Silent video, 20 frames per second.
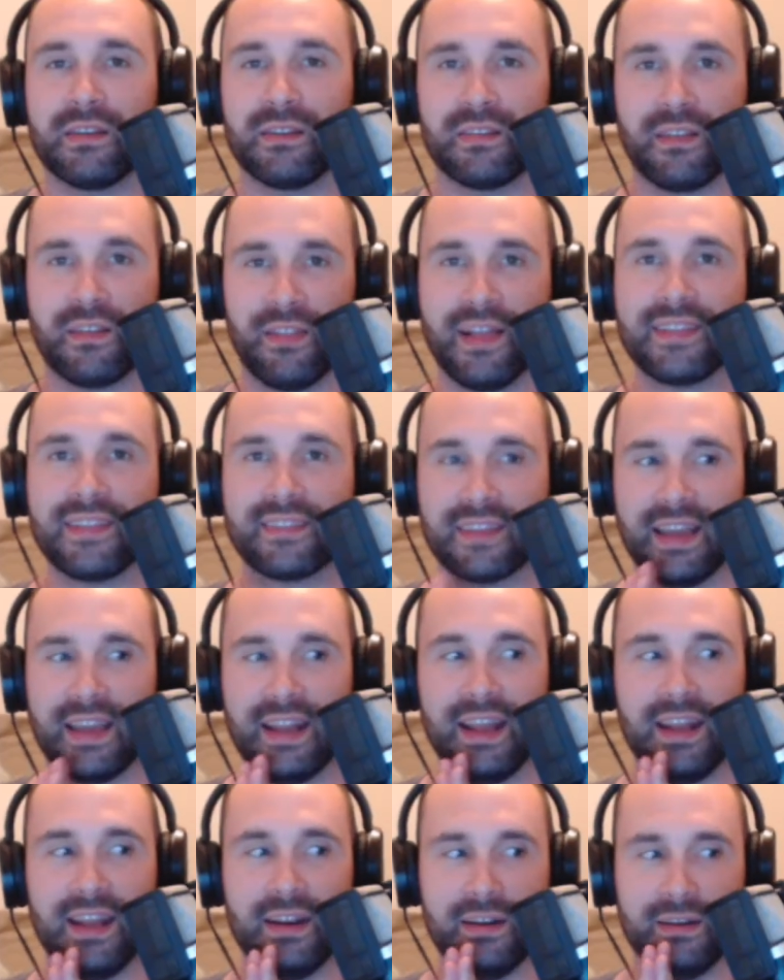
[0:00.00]
So let's
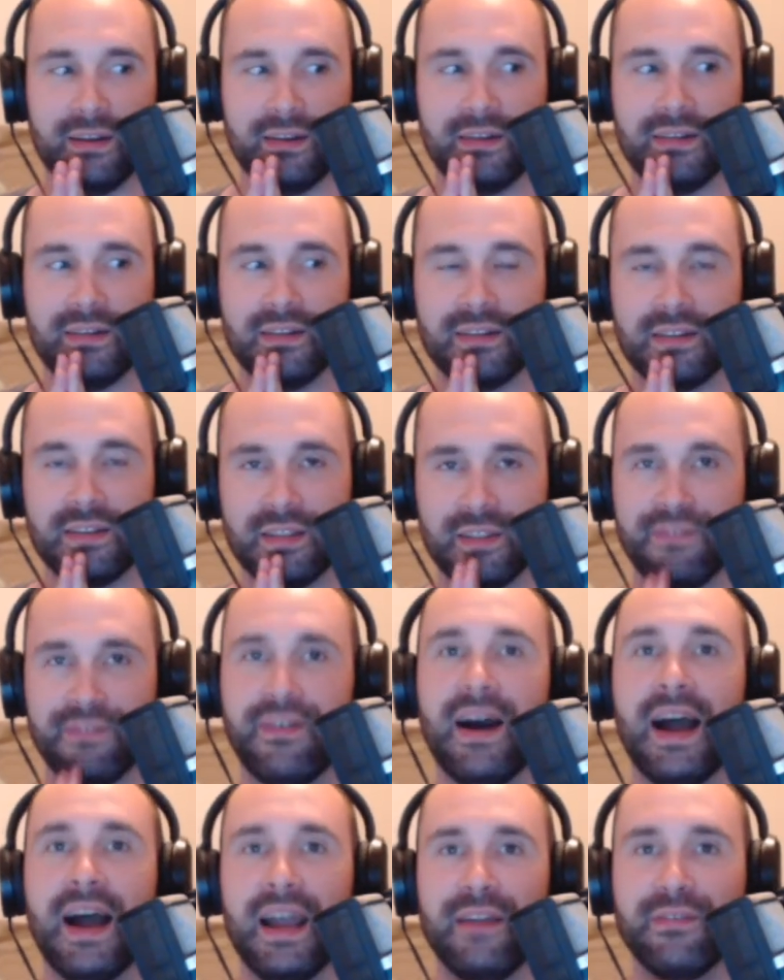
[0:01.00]
get in to the
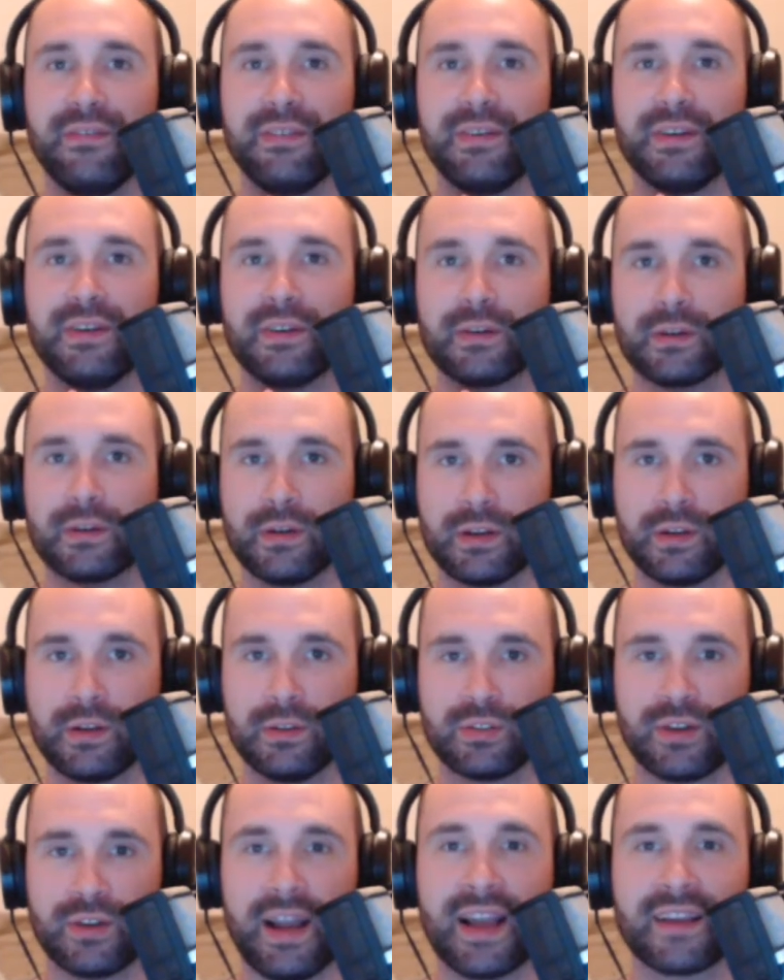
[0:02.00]
5
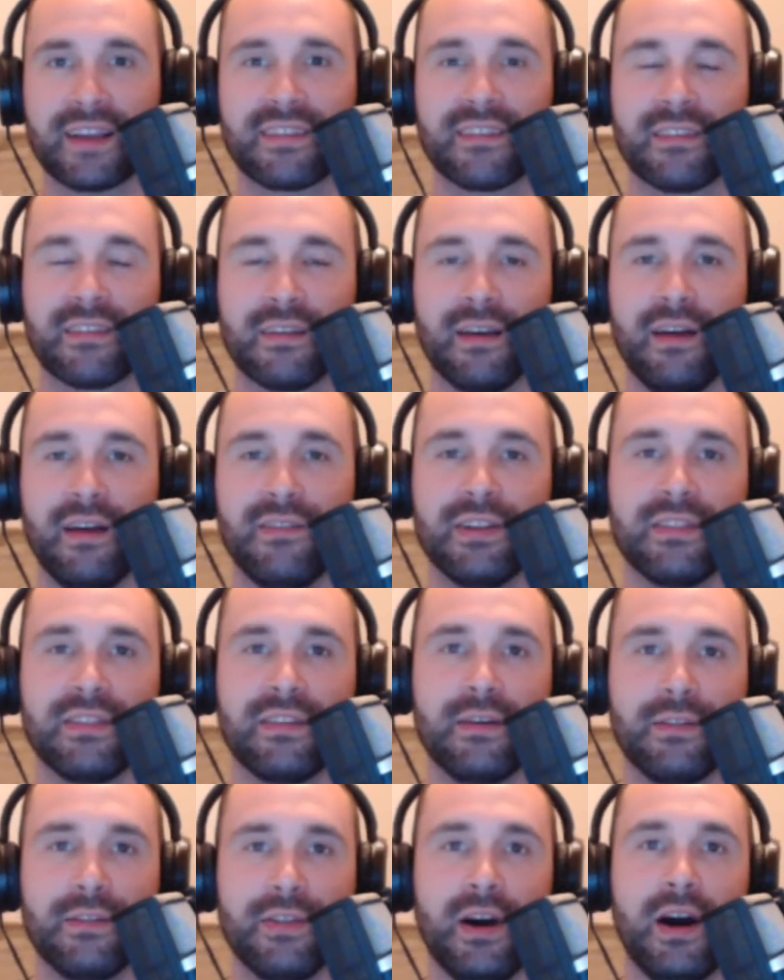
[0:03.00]
critical tracks of
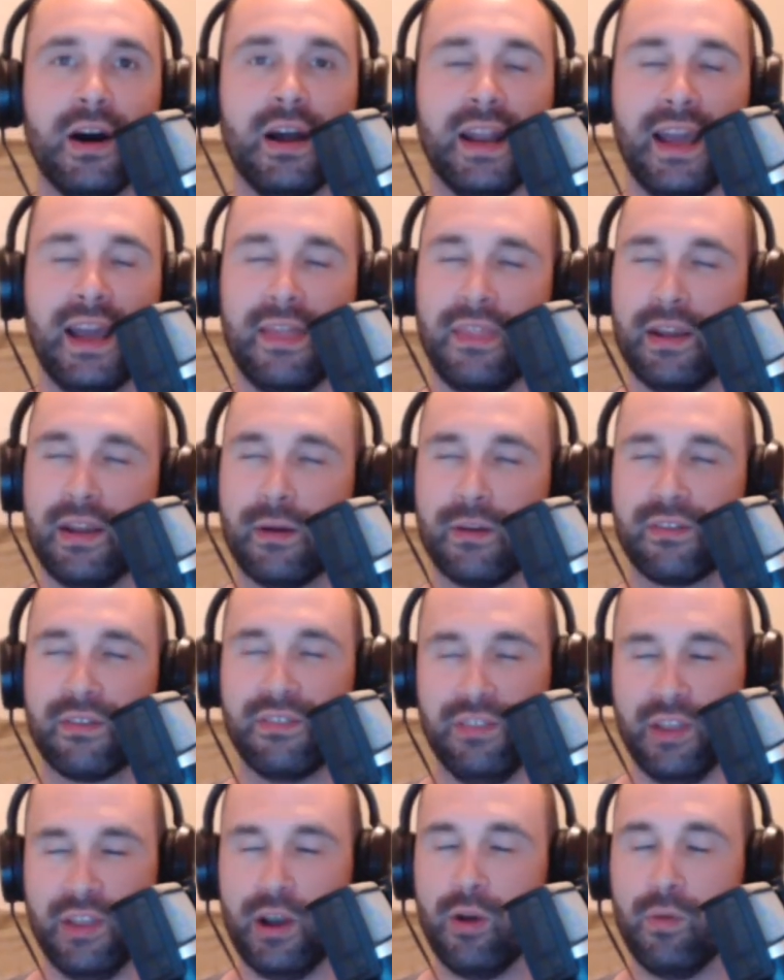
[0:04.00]
Until Dawn, and there
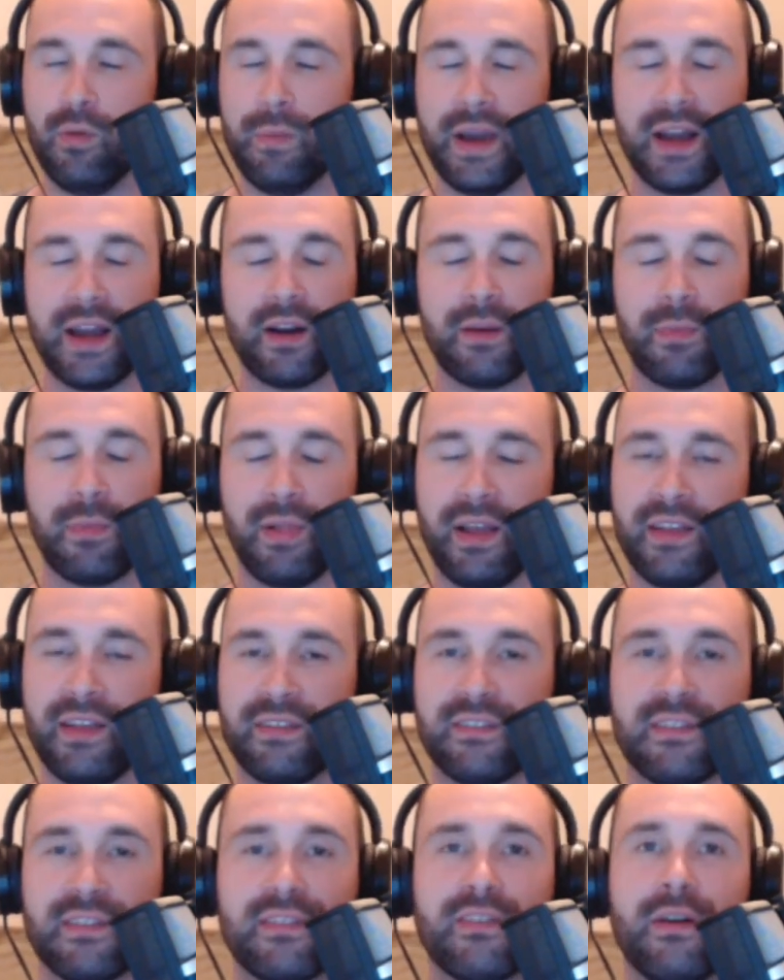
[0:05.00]
is no better
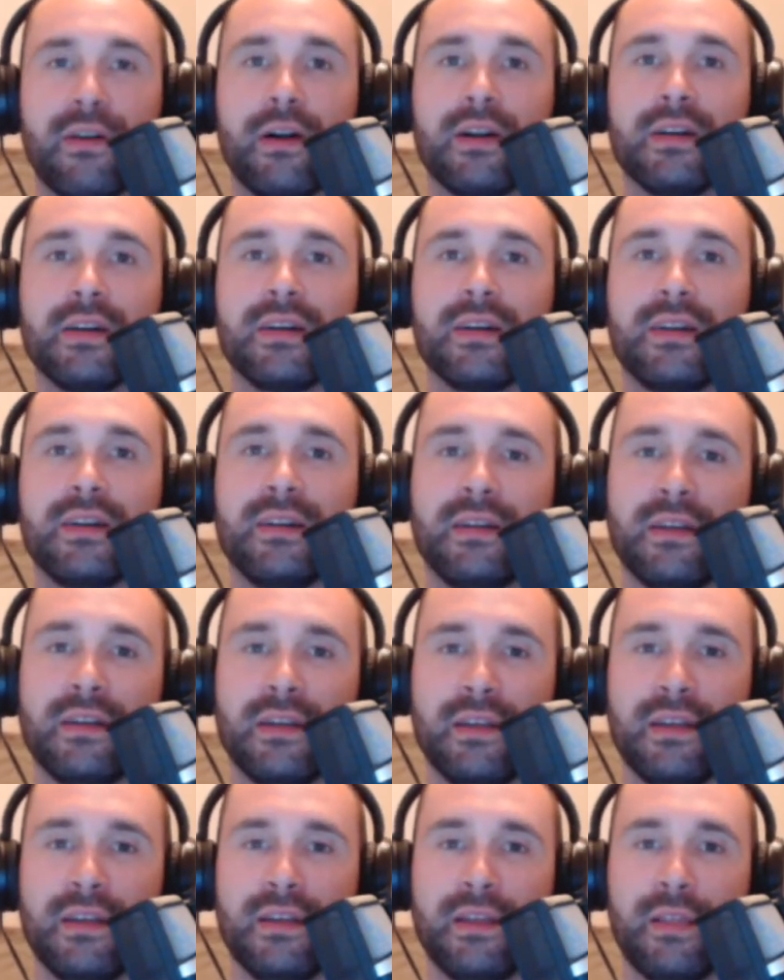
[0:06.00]
place to start
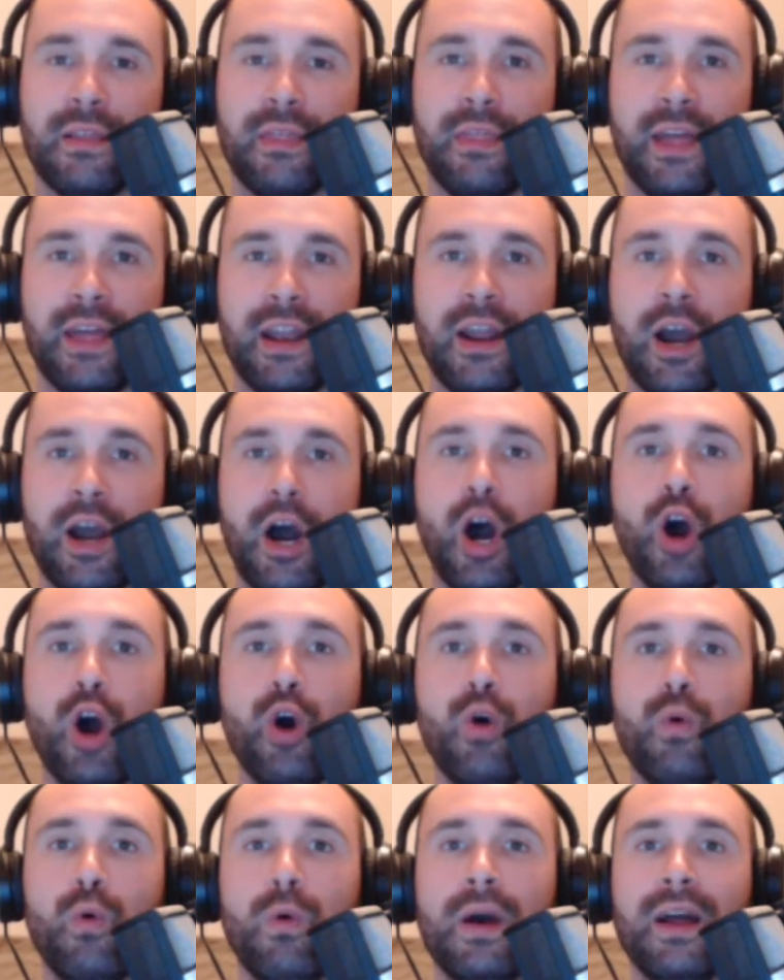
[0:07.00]
than
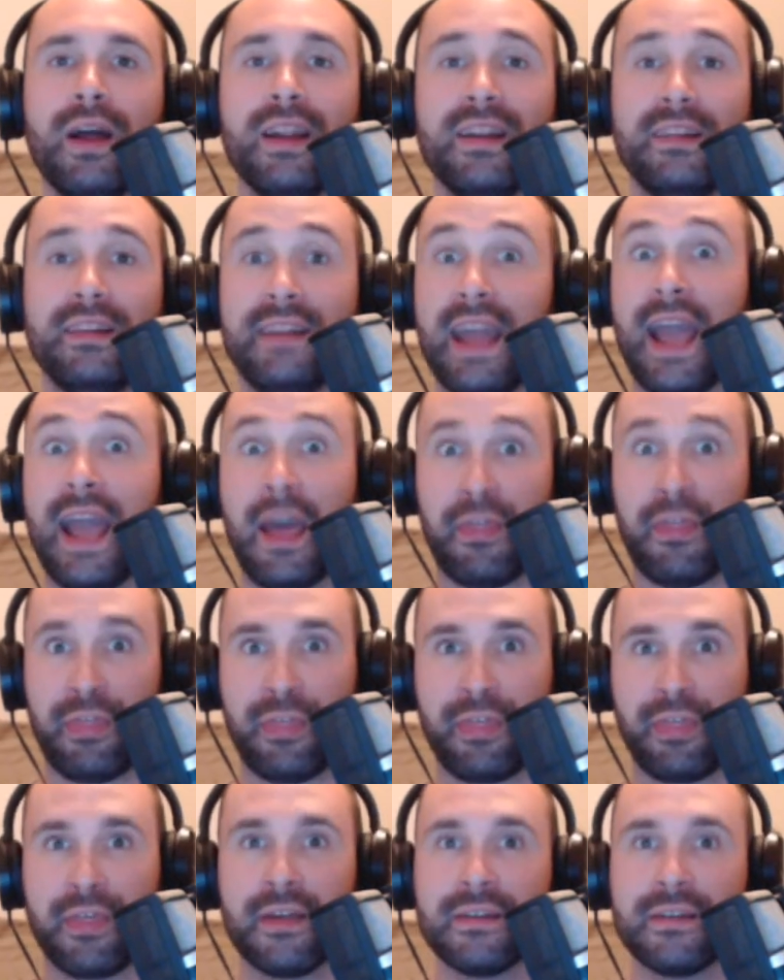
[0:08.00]
Oh
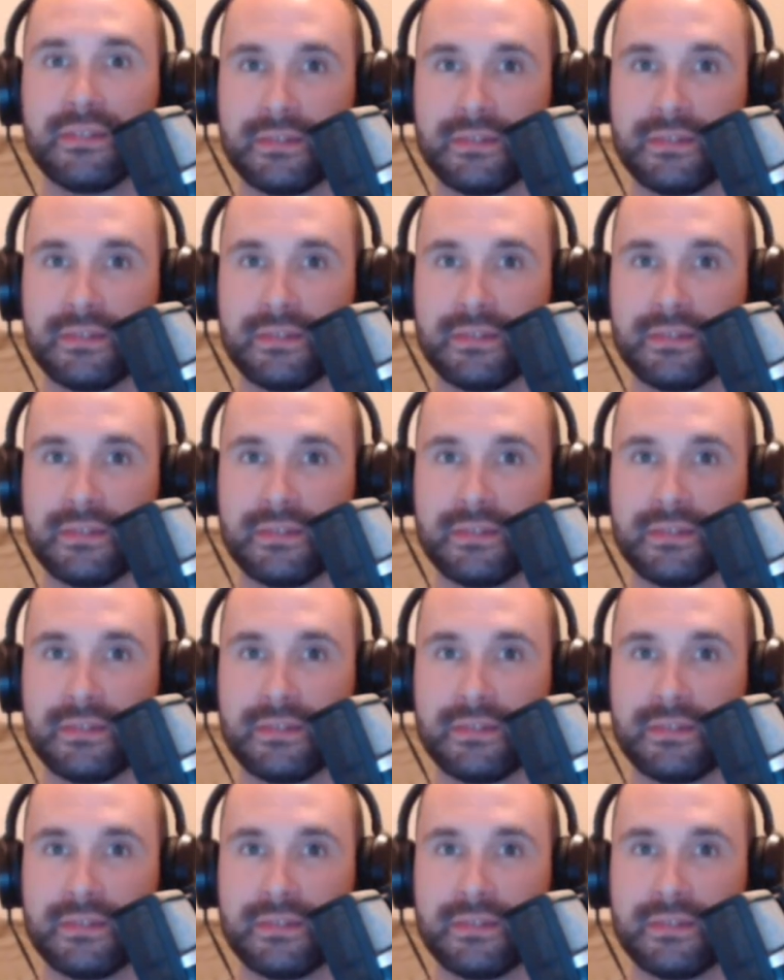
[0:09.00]
Death.